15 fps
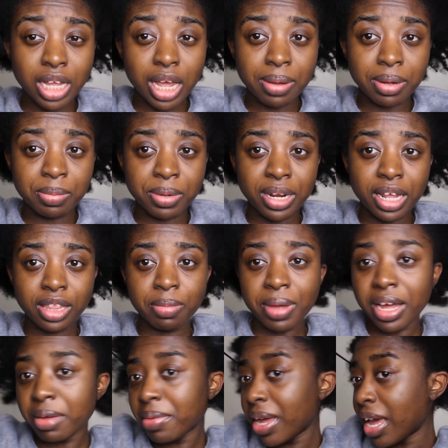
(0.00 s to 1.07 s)
I'm going to put it at the
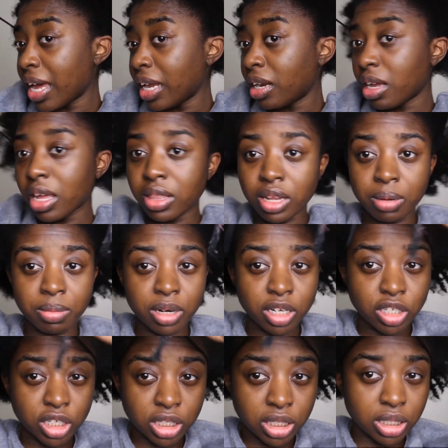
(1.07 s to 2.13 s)
back of my head, and then I'm going to
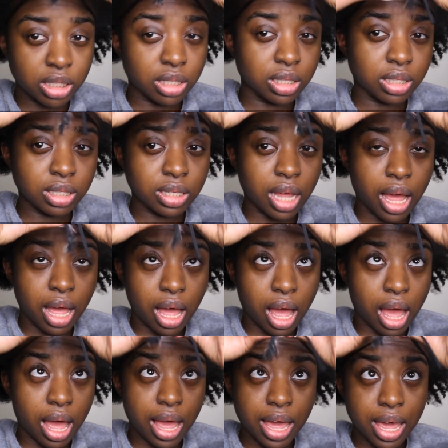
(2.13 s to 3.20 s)
just
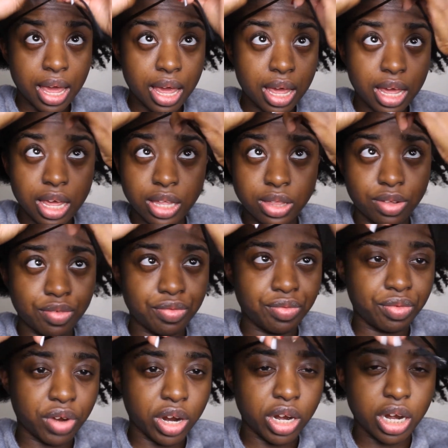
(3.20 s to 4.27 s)
tie it in the
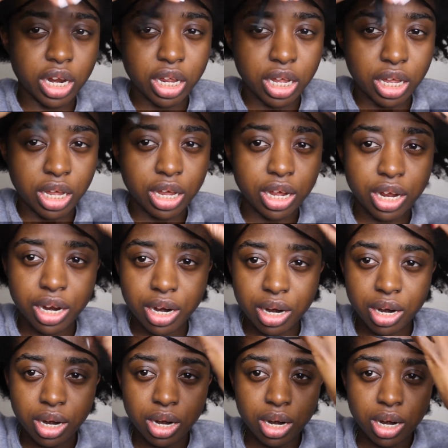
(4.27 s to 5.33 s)
front here
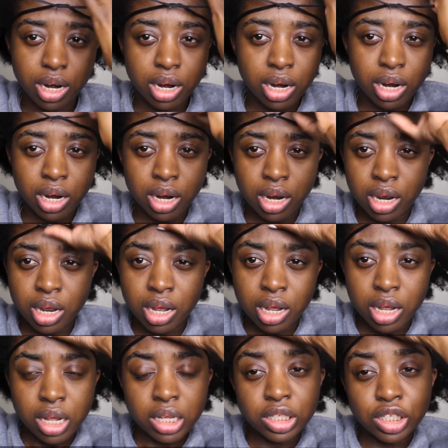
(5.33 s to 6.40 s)

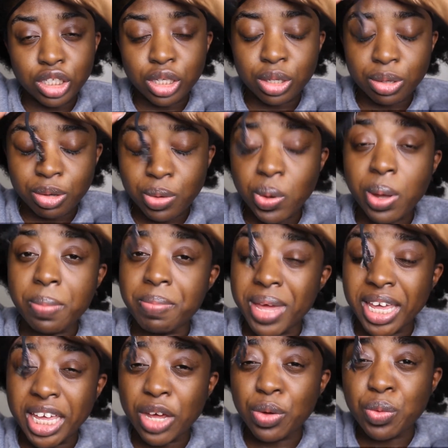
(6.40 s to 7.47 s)
to
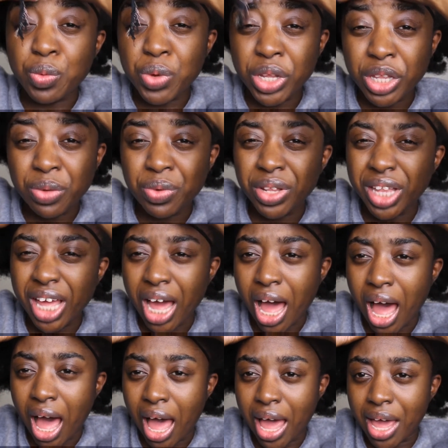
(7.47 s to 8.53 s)
make it really, really
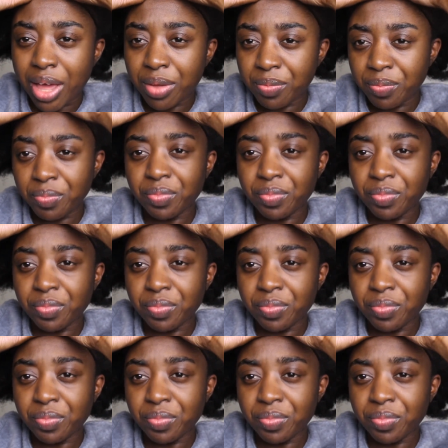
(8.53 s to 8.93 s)
high